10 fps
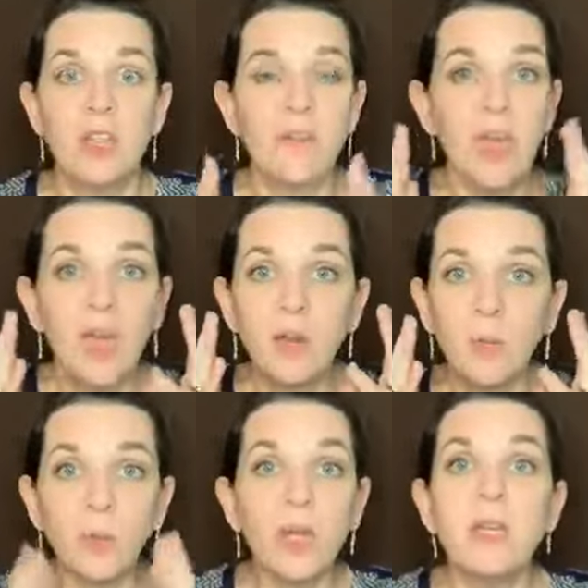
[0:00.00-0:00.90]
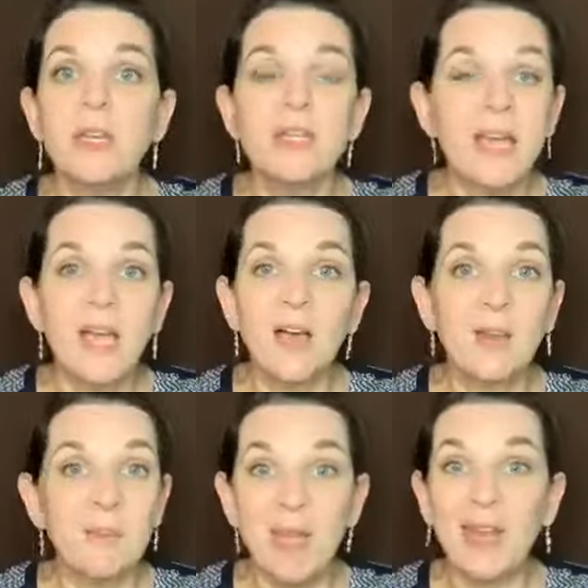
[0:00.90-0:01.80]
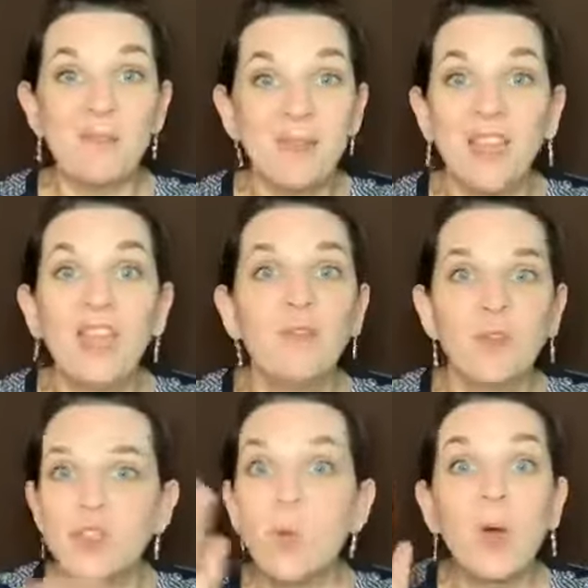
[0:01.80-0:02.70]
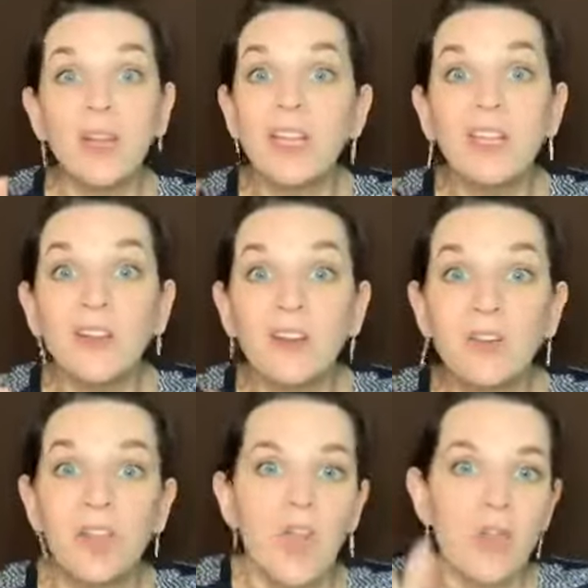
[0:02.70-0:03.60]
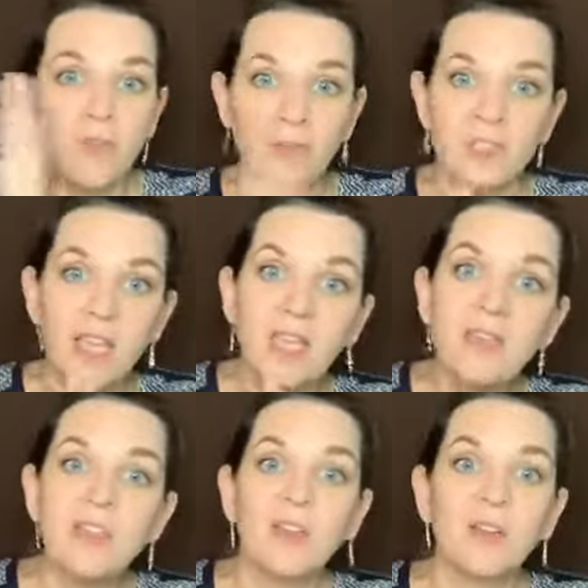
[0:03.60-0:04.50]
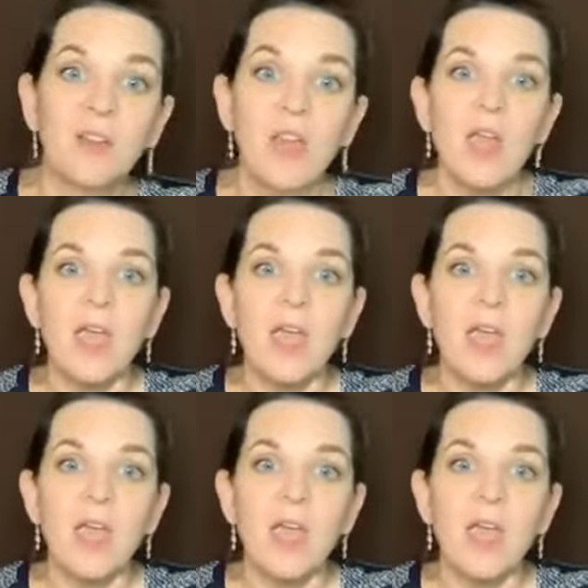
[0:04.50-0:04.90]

They've had it written down and made it plain for 20 years, for 10 years.